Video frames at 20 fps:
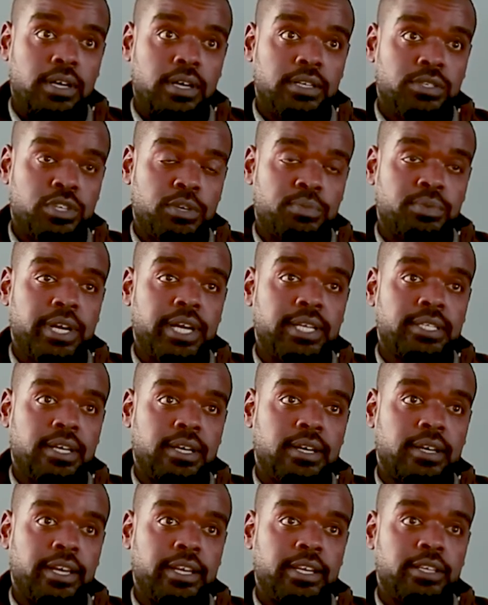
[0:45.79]

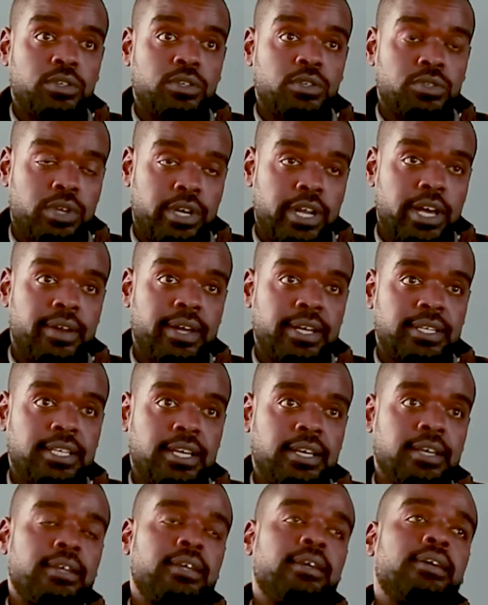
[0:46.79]
scriptwriter and he's also a director.